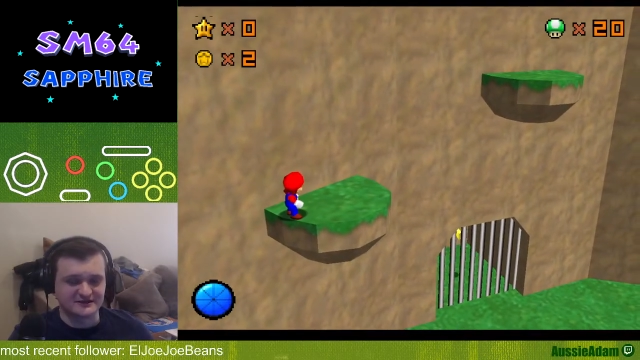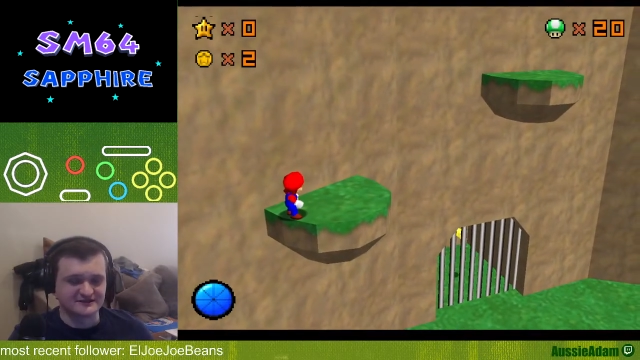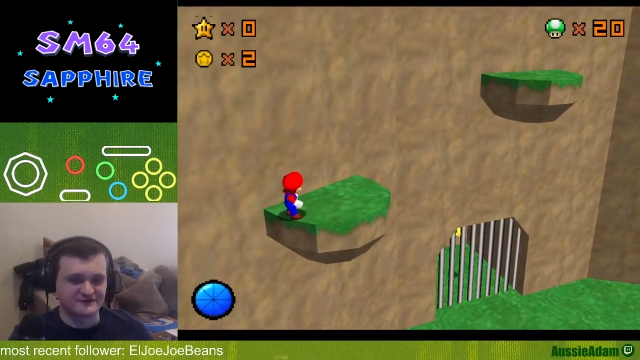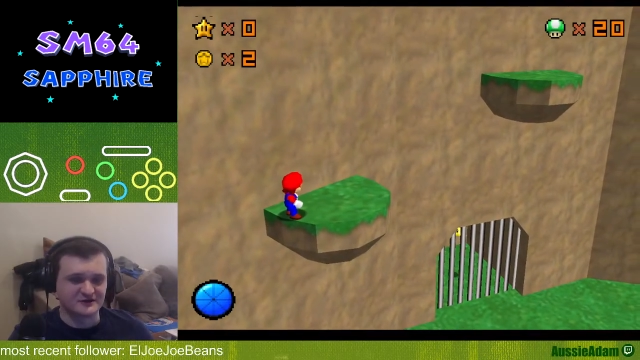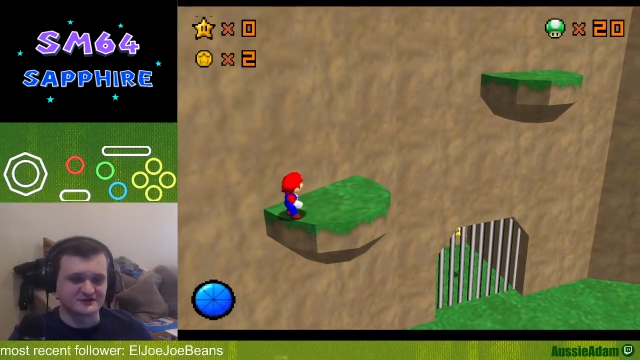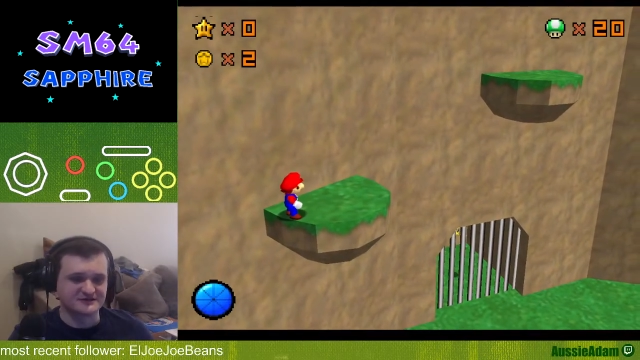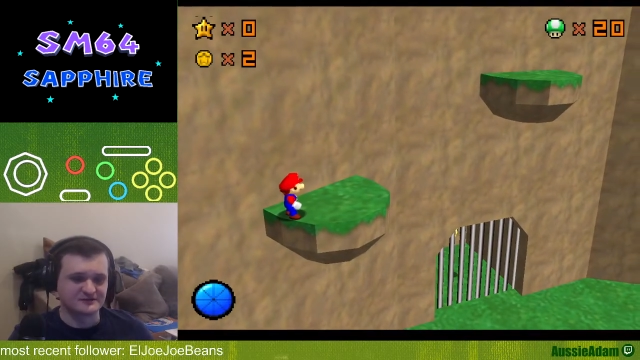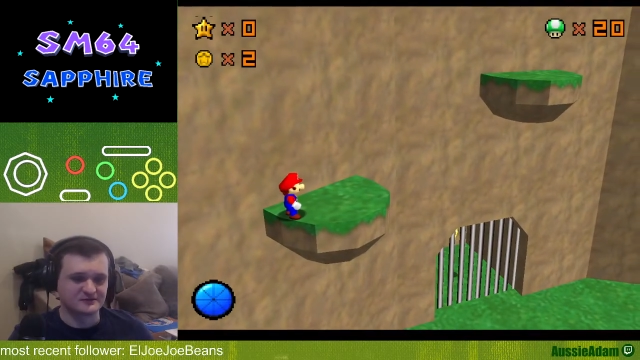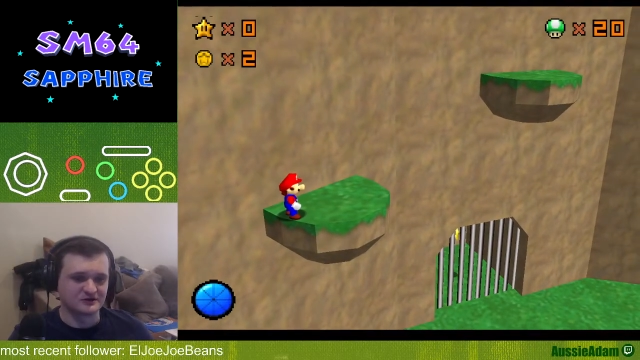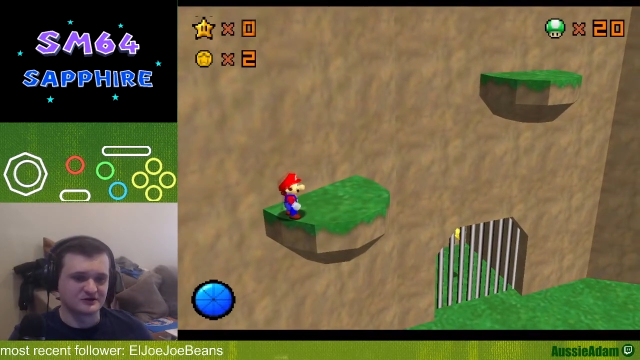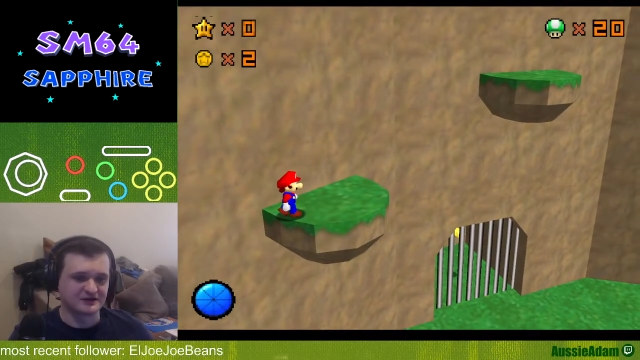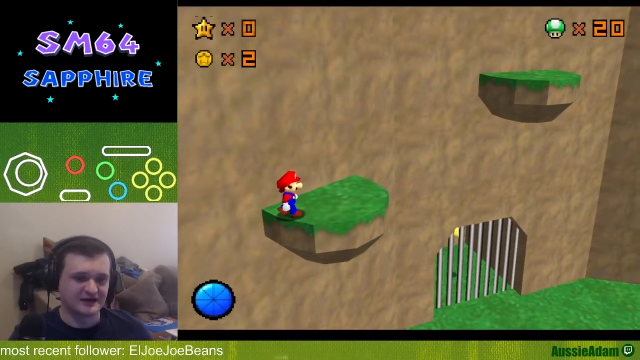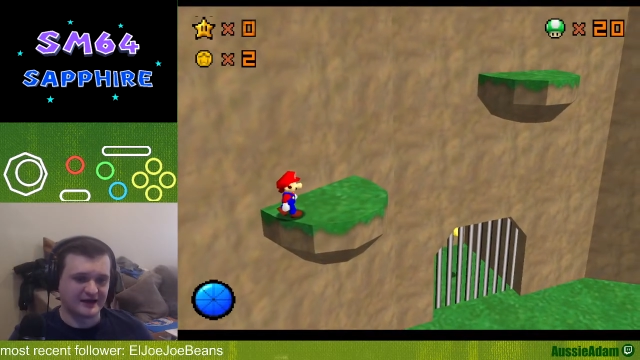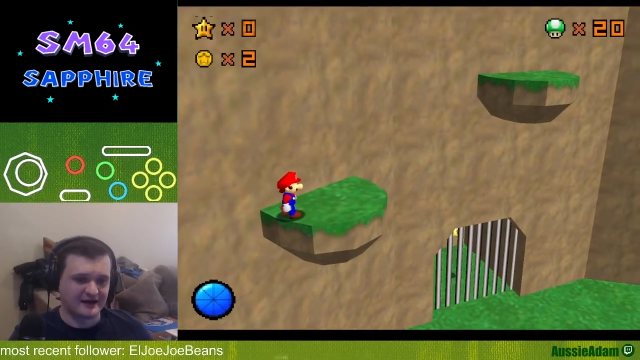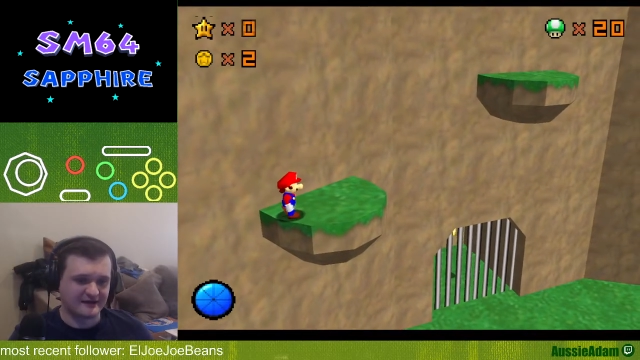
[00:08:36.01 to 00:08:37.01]
It's very similar to
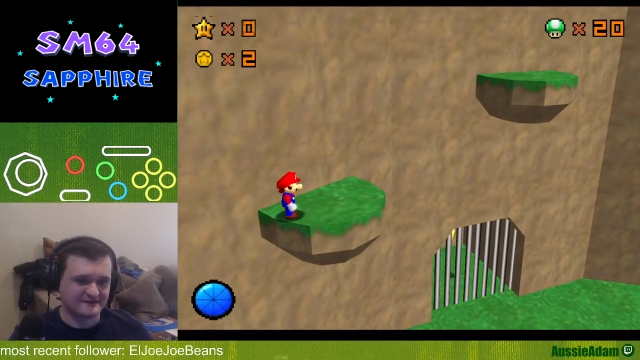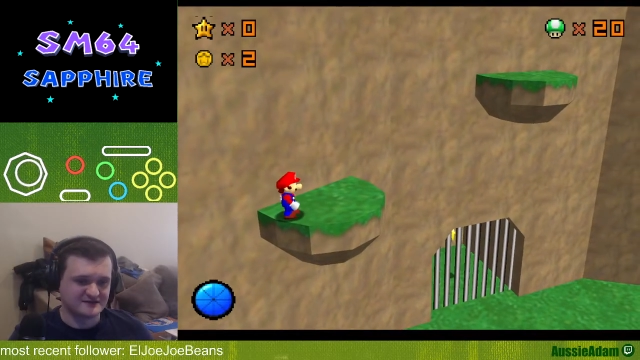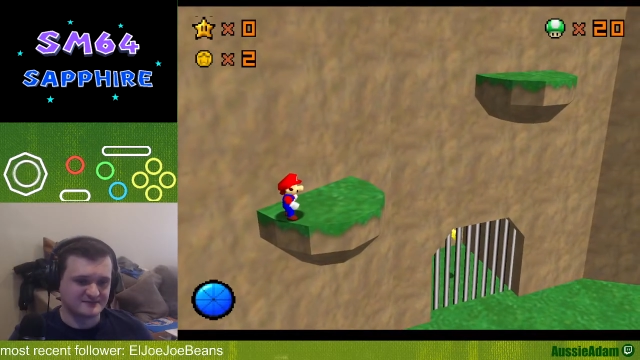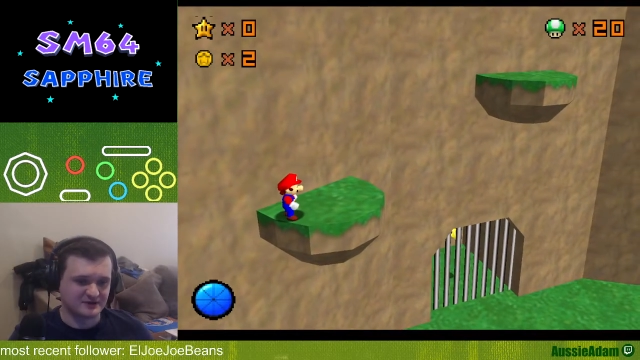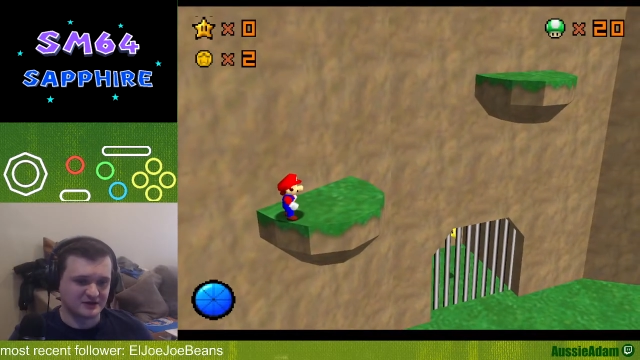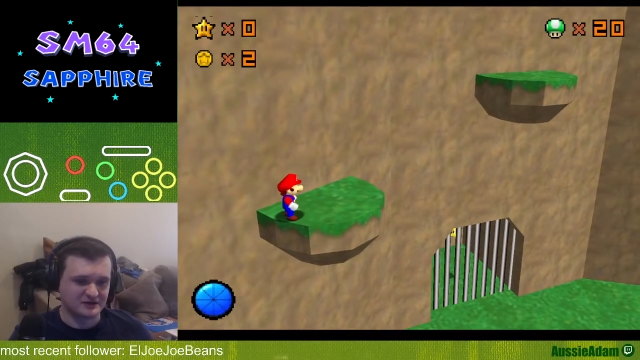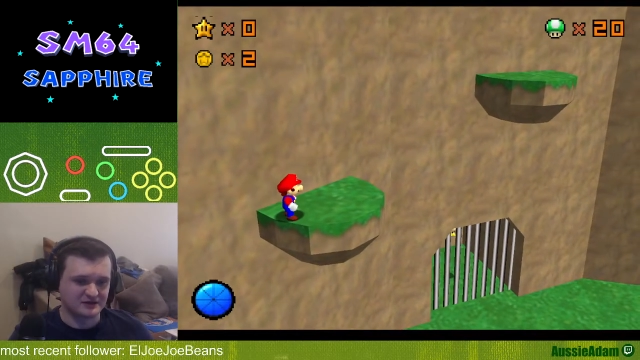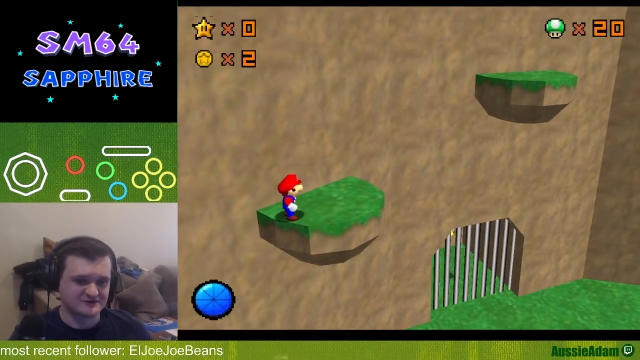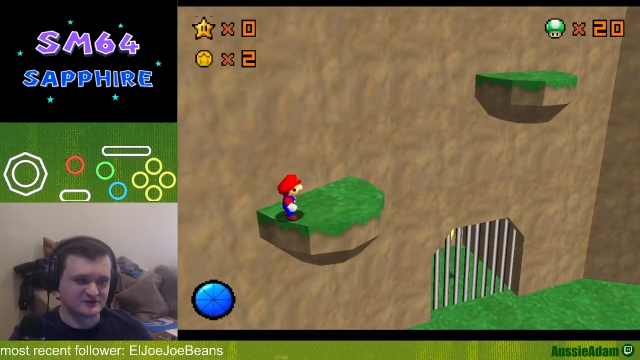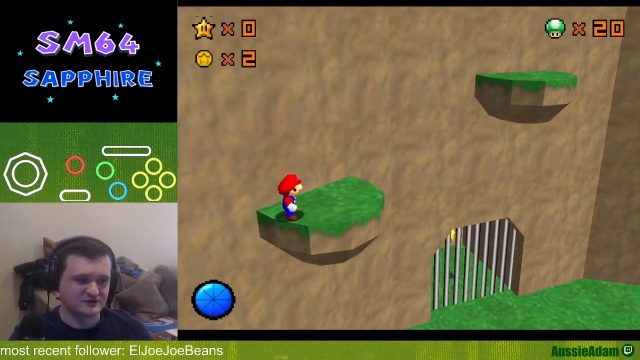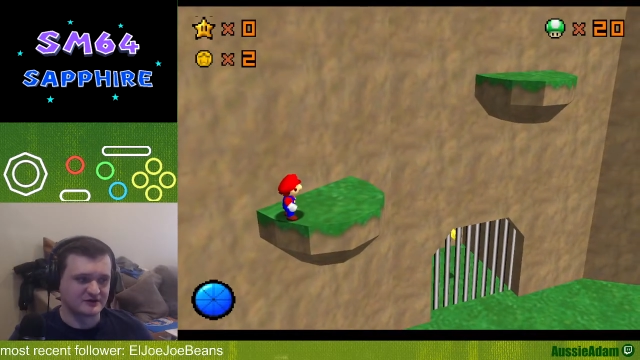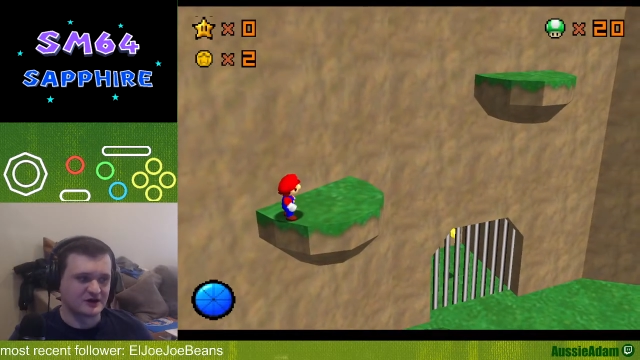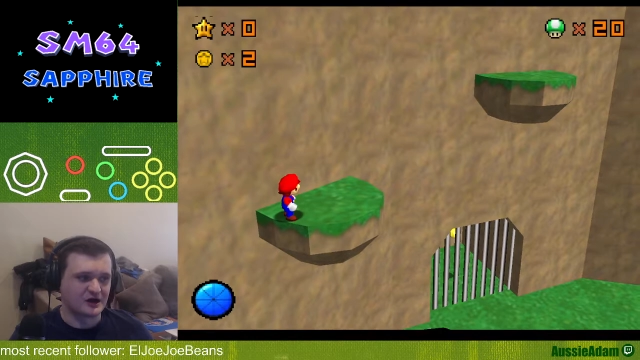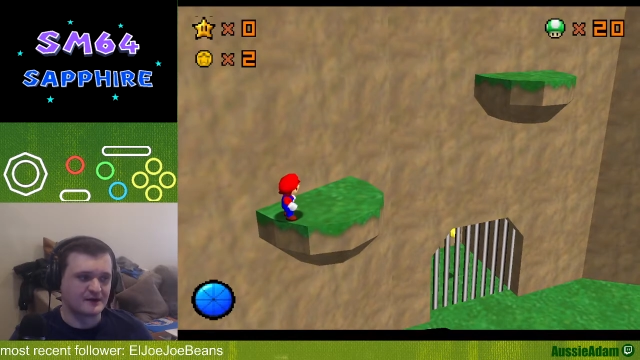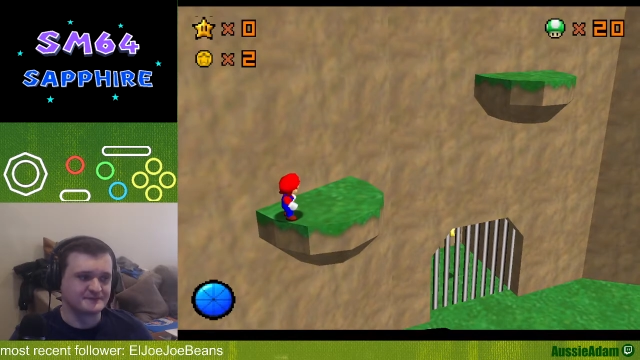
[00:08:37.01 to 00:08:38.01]
dives, but sort of
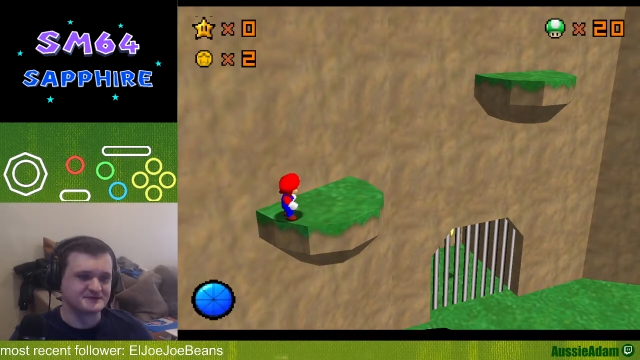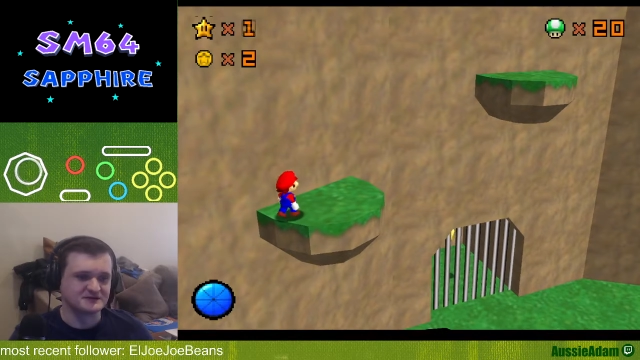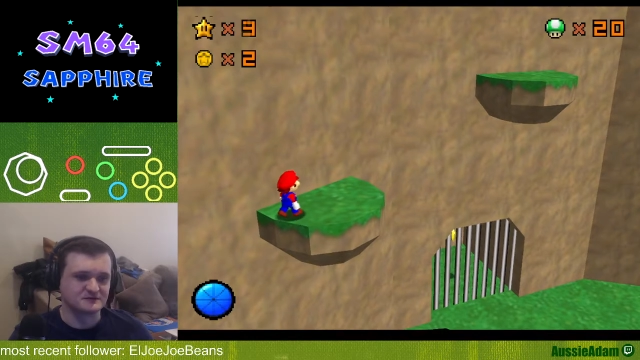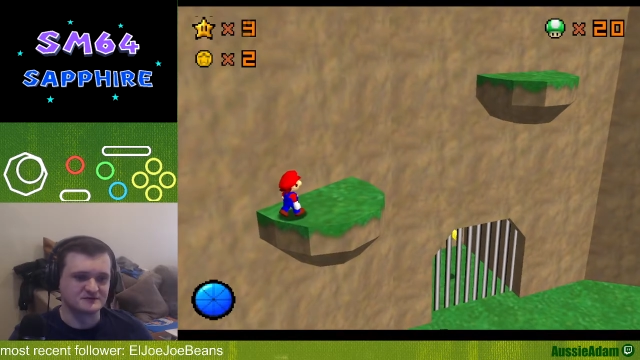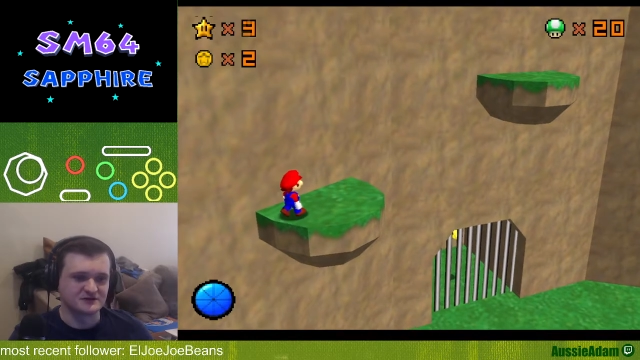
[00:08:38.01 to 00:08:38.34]
the opposite.